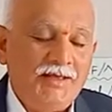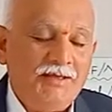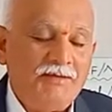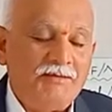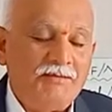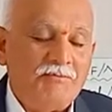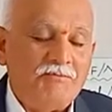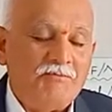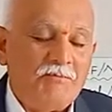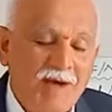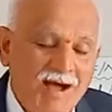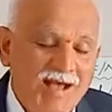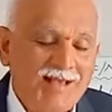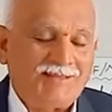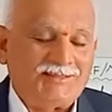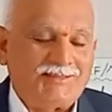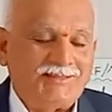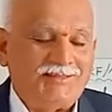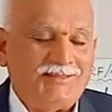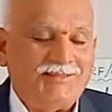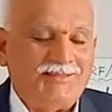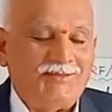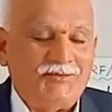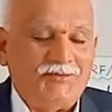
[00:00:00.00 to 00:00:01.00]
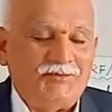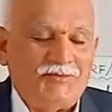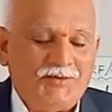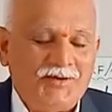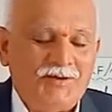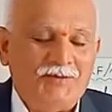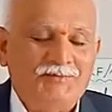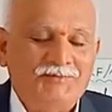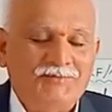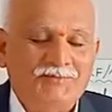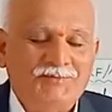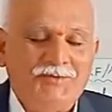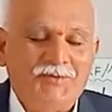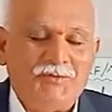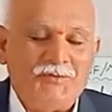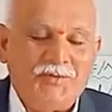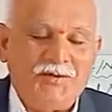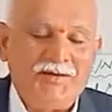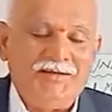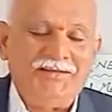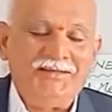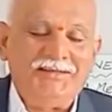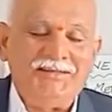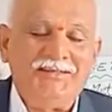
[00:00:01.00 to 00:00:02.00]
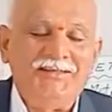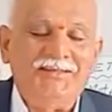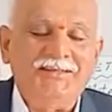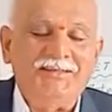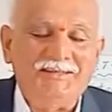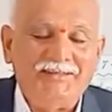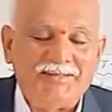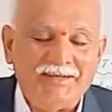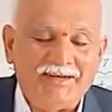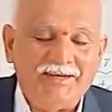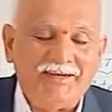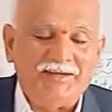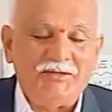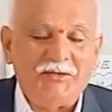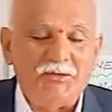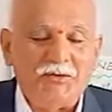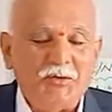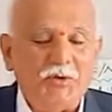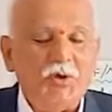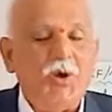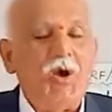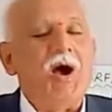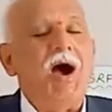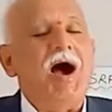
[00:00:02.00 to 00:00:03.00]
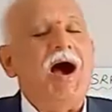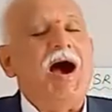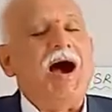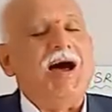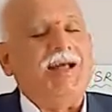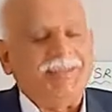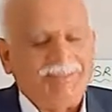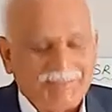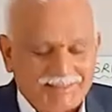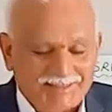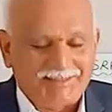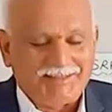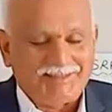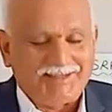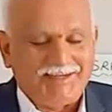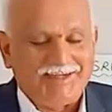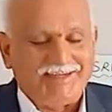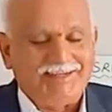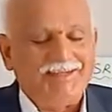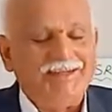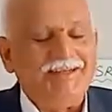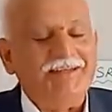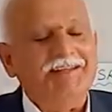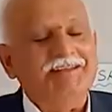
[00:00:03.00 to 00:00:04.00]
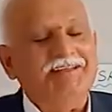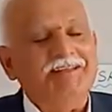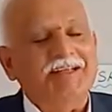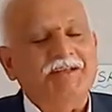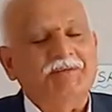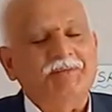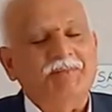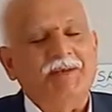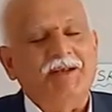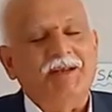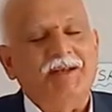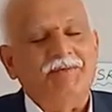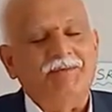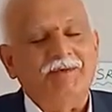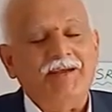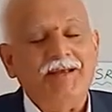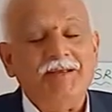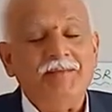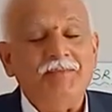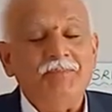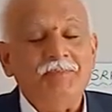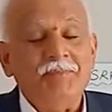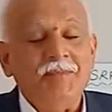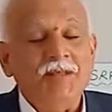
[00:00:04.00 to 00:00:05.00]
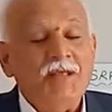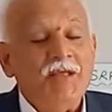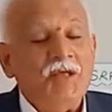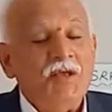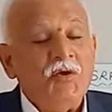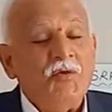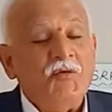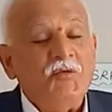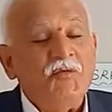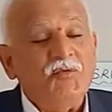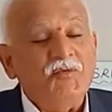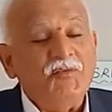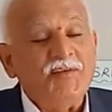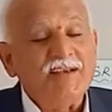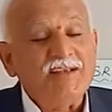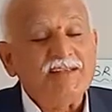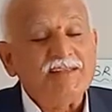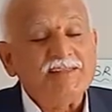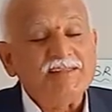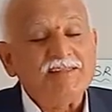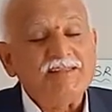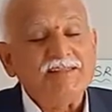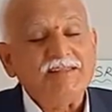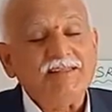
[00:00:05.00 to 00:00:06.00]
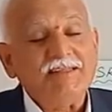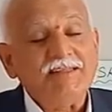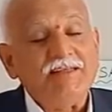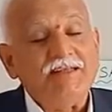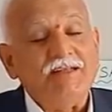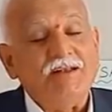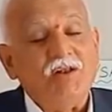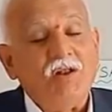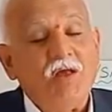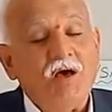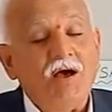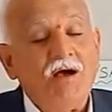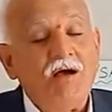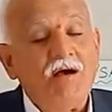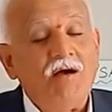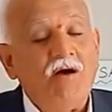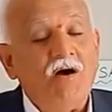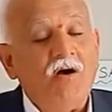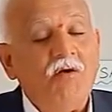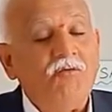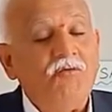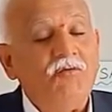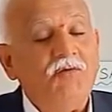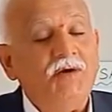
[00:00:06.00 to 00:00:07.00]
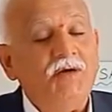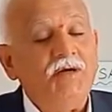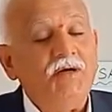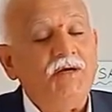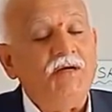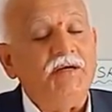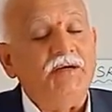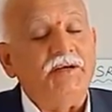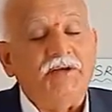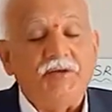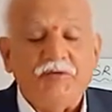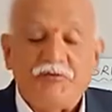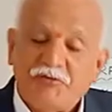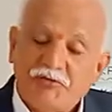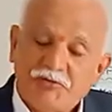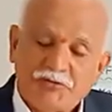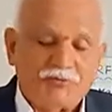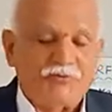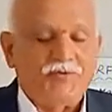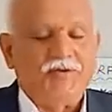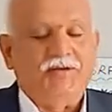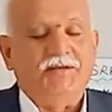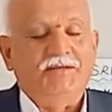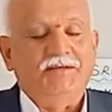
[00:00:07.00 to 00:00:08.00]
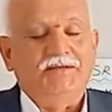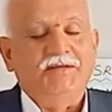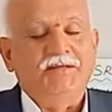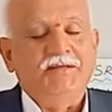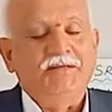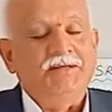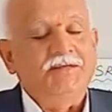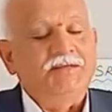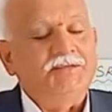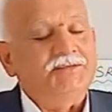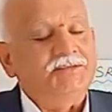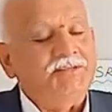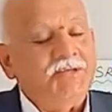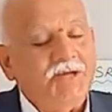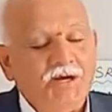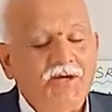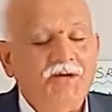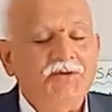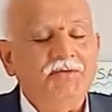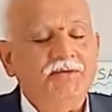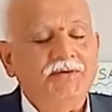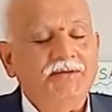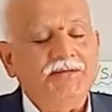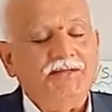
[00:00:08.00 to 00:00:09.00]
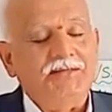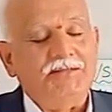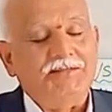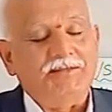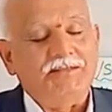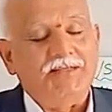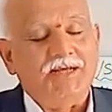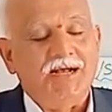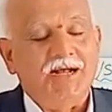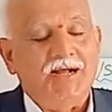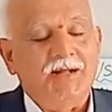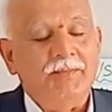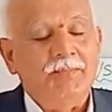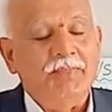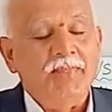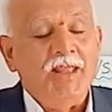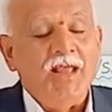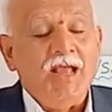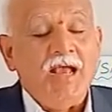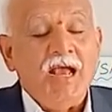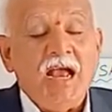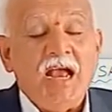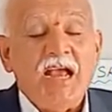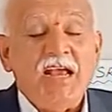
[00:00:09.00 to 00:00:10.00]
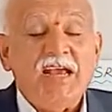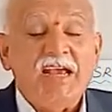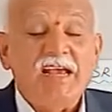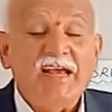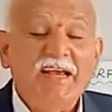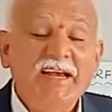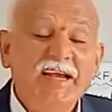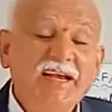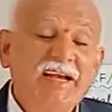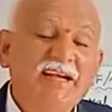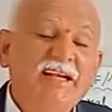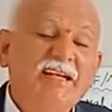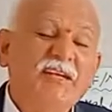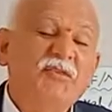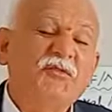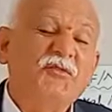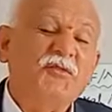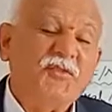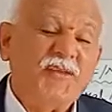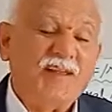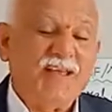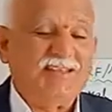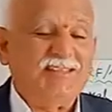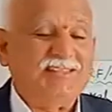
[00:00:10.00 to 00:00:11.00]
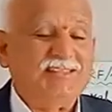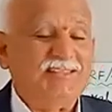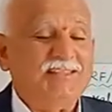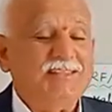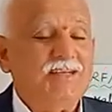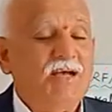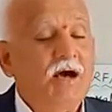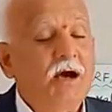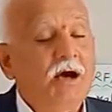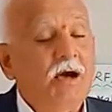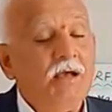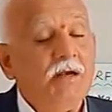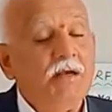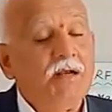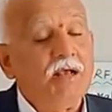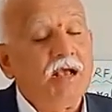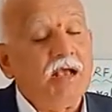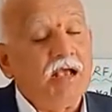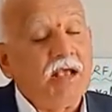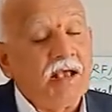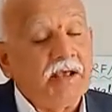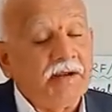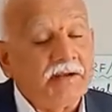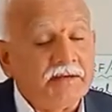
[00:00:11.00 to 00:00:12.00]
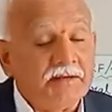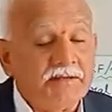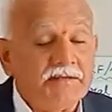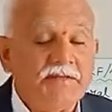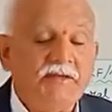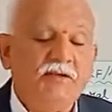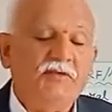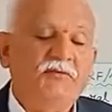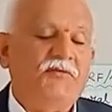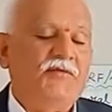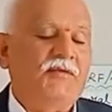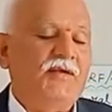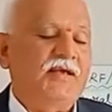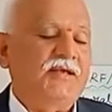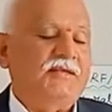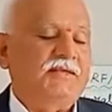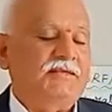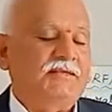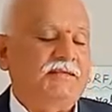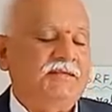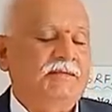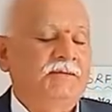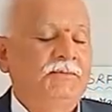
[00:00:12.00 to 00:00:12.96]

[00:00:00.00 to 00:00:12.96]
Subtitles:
mass from one state to other state. It is explained by Fick's law of diffusion. Third one is the heat flux or energy flux.